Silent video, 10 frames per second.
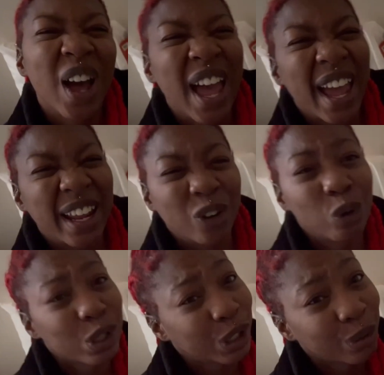and
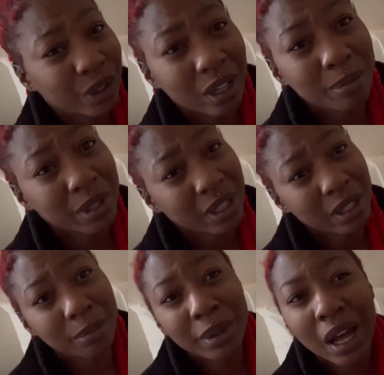also thumbs
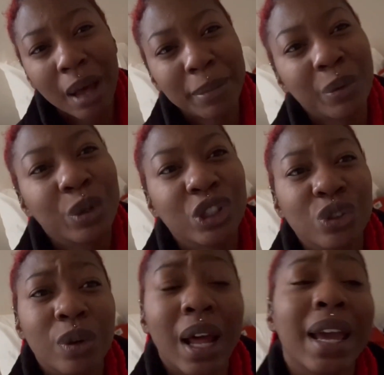up comment what you
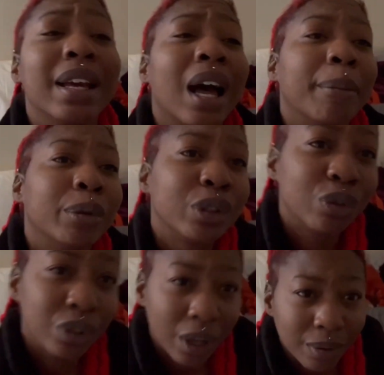like comment what you
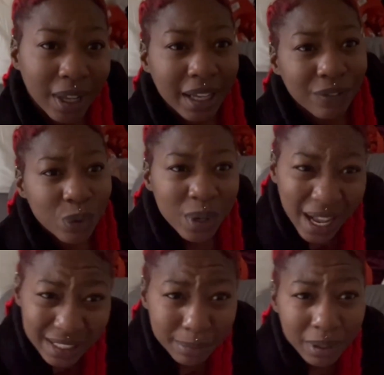don't like if you got
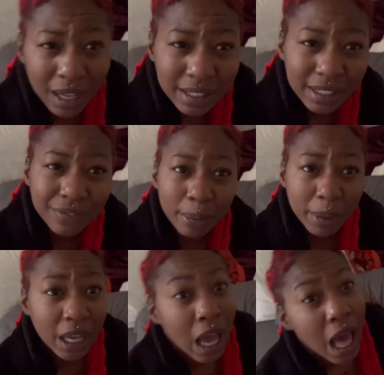some content for
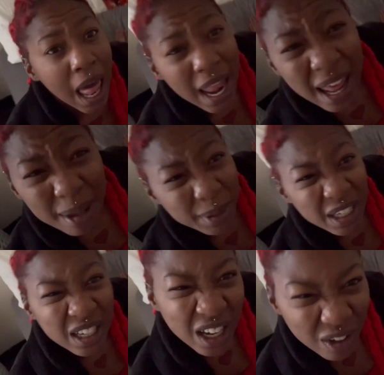me let me
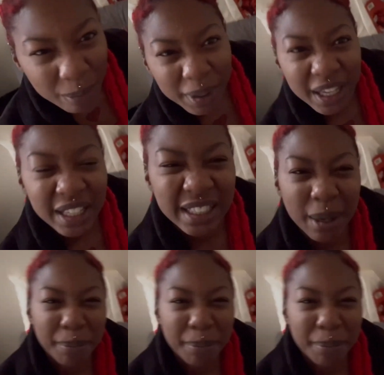know i'm here to